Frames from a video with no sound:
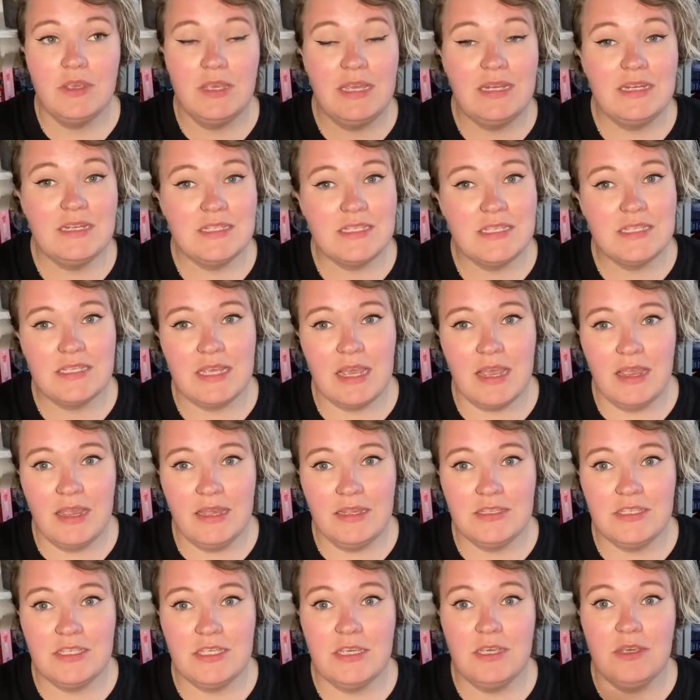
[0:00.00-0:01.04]
In the
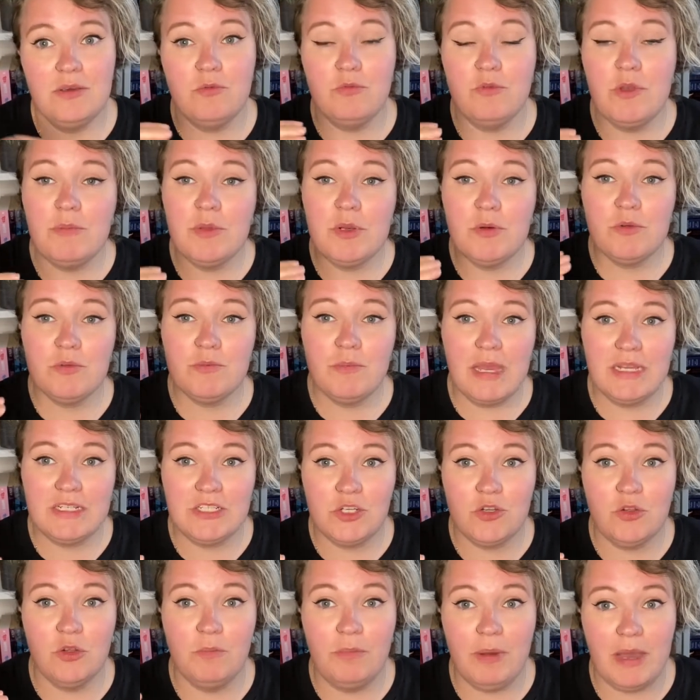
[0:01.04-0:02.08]
society, women with
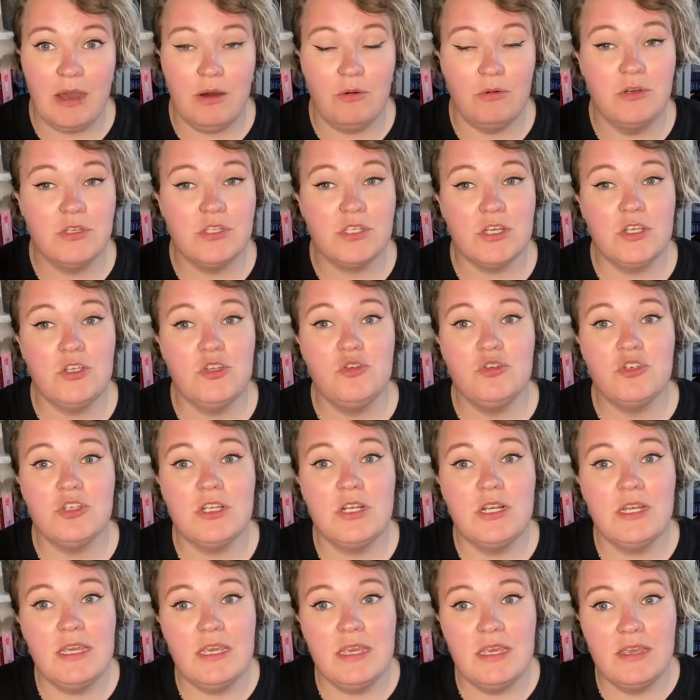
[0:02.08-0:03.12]
magical powers are
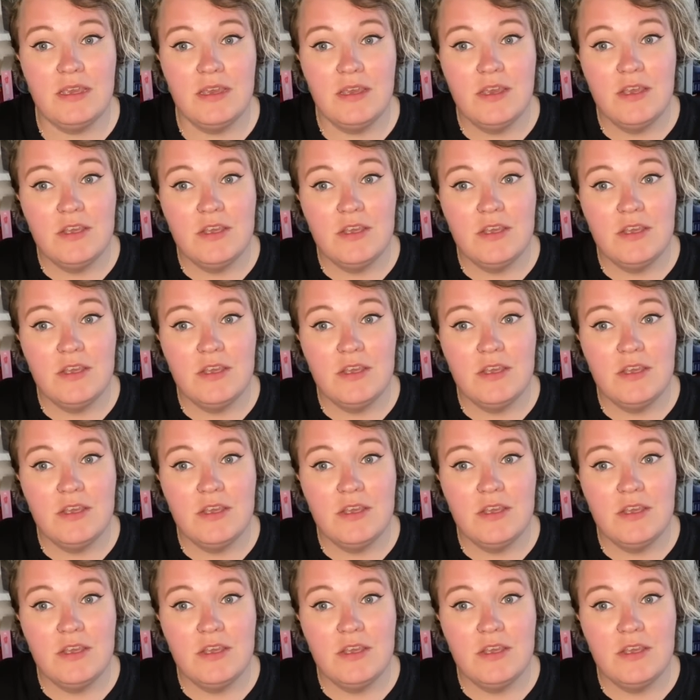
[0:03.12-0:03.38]
usually